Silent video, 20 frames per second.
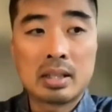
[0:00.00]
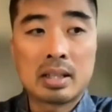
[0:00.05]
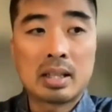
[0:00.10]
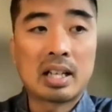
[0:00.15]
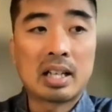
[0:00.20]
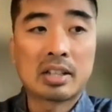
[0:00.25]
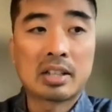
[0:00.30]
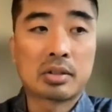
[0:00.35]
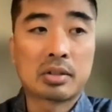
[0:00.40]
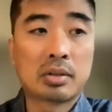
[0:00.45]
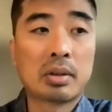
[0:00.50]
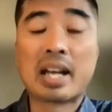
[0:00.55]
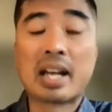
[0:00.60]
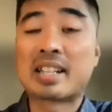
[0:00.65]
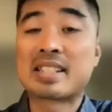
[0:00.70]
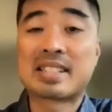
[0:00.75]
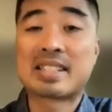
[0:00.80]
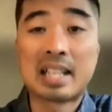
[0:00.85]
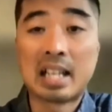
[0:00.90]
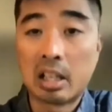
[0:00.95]
us to
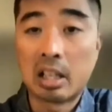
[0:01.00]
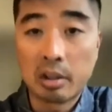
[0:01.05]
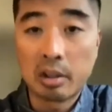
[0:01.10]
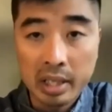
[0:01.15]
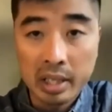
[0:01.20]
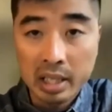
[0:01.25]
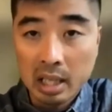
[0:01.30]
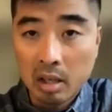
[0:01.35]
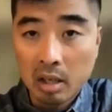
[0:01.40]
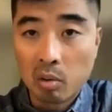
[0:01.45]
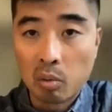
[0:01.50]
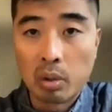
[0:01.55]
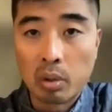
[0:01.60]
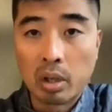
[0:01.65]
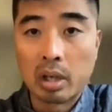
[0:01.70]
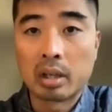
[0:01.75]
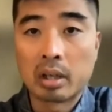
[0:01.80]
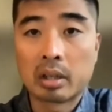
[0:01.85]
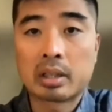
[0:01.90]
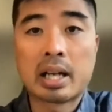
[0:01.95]
accelerate our
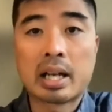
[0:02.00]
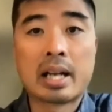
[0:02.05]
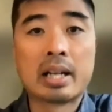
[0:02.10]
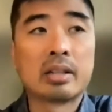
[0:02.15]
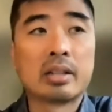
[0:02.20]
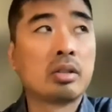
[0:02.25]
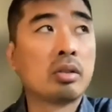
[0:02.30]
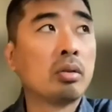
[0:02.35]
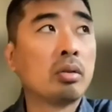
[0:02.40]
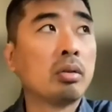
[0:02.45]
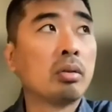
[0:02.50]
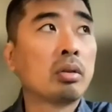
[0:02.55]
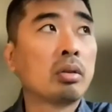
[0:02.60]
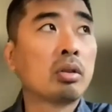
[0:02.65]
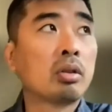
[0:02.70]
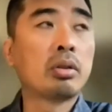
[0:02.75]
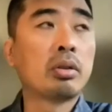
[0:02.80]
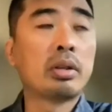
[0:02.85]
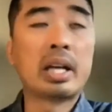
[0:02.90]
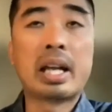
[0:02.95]
work and to
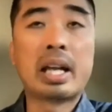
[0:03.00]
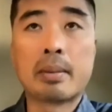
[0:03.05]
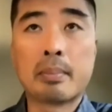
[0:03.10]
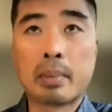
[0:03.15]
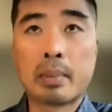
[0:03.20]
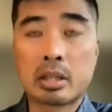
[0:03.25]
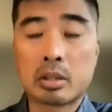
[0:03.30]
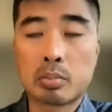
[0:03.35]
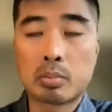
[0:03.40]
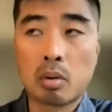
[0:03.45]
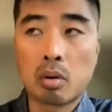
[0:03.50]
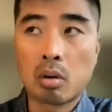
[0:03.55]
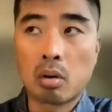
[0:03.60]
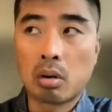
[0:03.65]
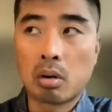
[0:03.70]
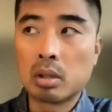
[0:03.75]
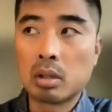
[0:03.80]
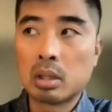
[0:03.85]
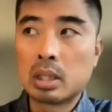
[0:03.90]
create much more